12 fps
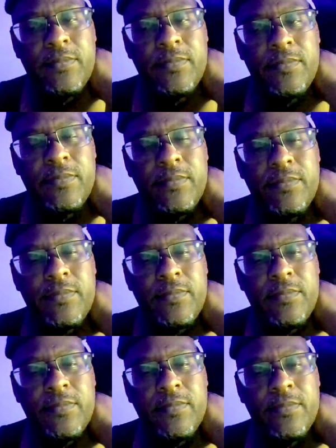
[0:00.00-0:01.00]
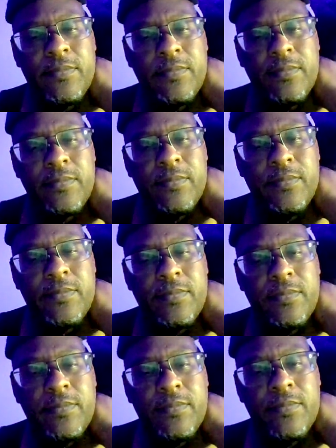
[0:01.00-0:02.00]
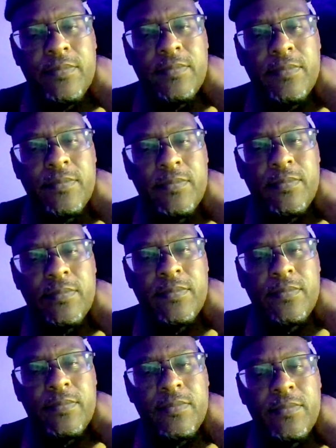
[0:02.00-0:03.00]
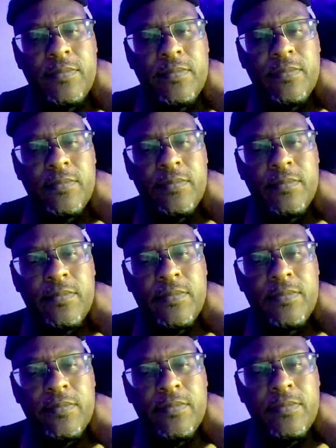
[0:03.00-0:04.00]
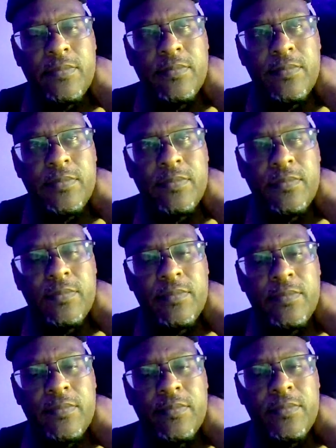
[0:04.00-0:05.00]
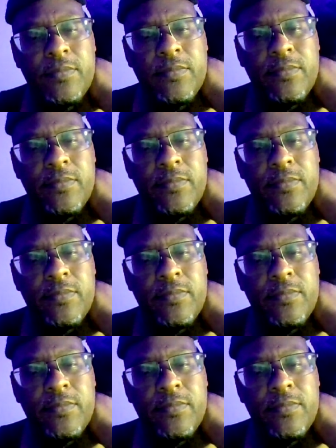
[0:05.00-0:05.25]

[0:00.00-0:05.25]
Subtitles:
This person isn't speaking.